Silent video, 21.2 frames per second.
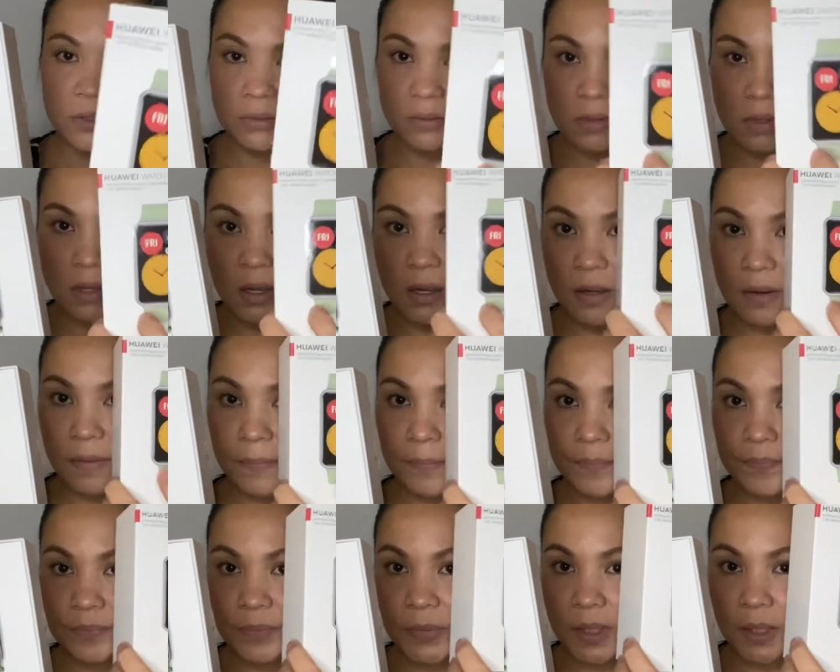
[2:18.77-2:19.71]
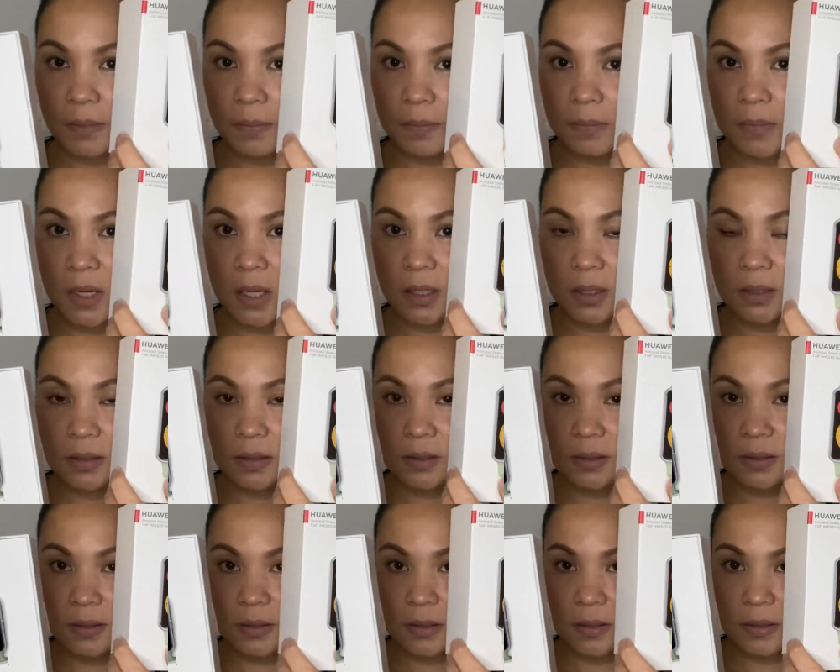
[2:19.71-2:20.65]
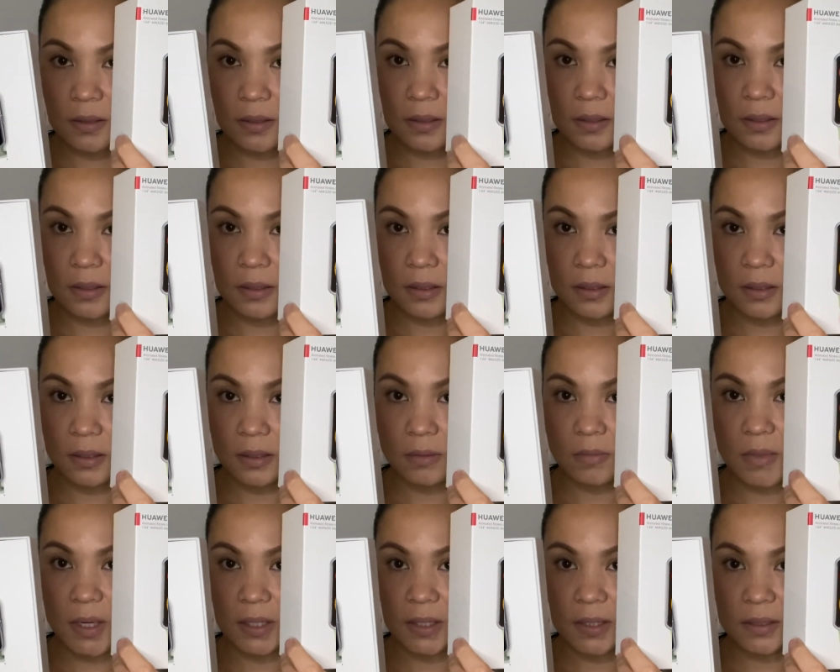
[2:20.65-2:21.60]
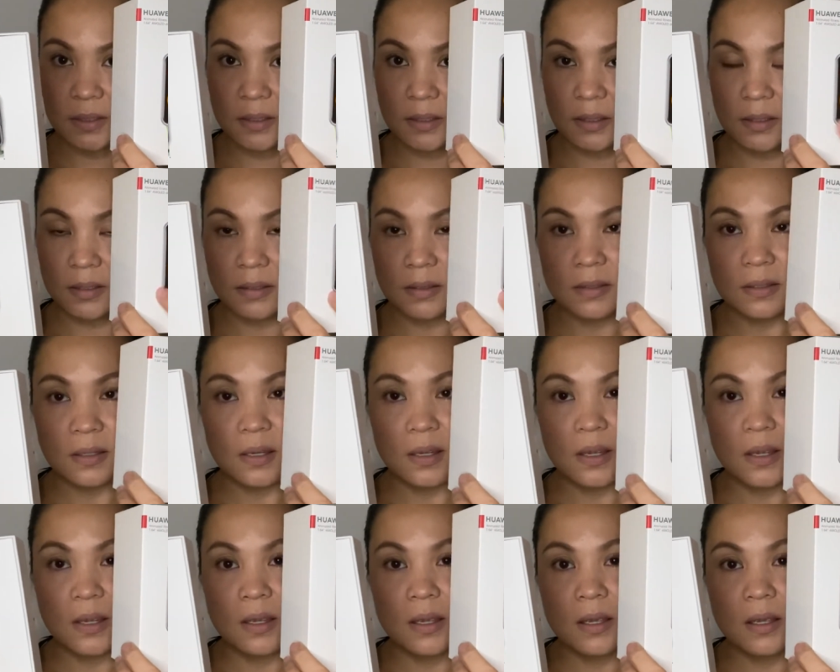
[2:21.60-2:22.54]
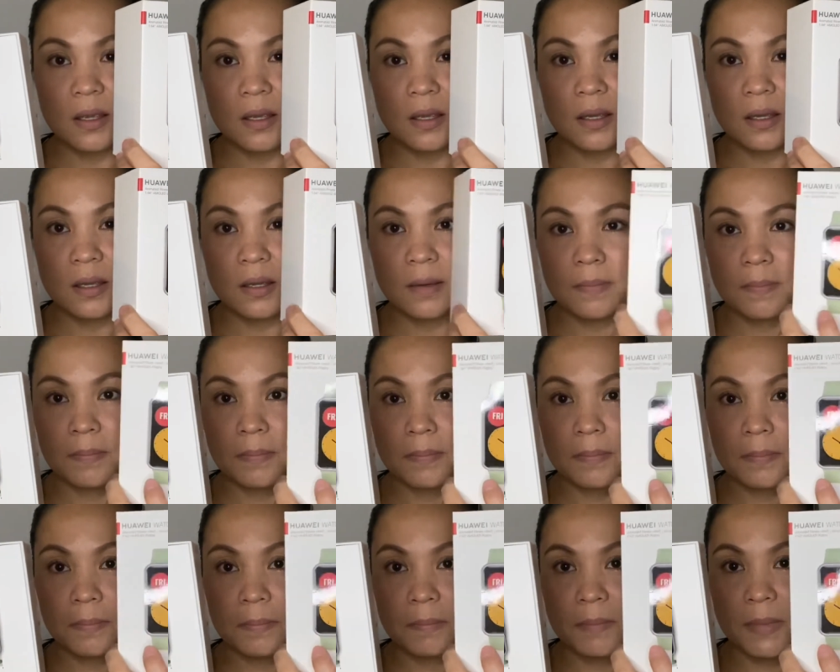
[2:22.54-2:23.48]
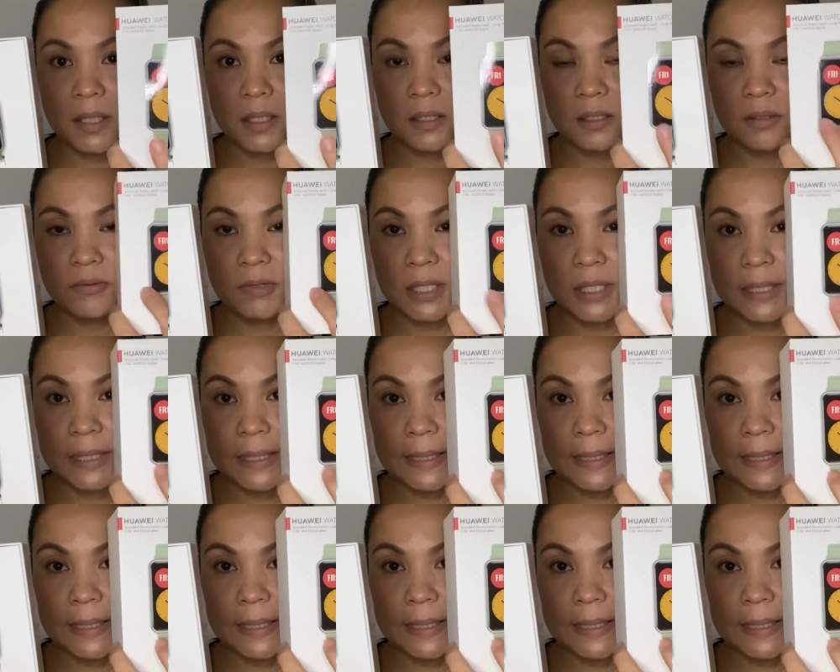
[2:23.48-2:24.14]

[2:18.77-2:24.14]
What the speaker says: the box. The back it says mint green.